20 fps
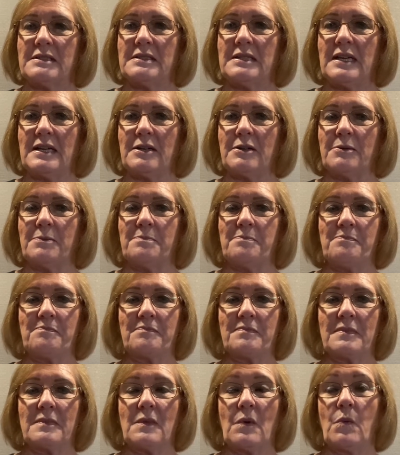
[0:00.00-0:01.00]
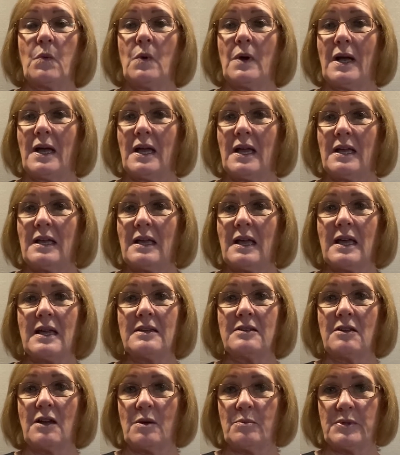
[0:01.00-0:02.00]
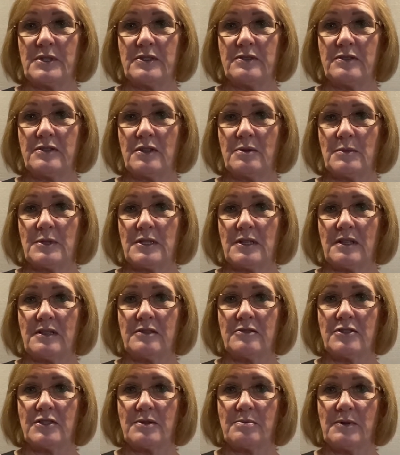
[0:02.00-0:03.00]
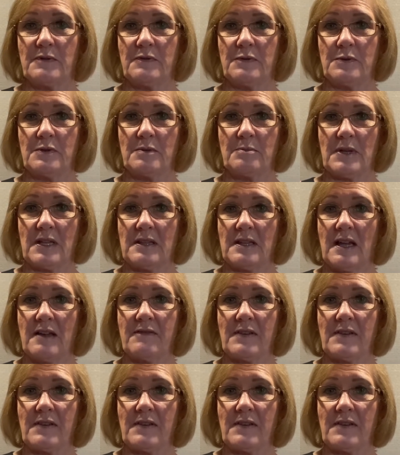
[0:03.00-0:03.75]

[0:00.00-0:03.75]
Now, why I had not been to a dermatologist before in my life,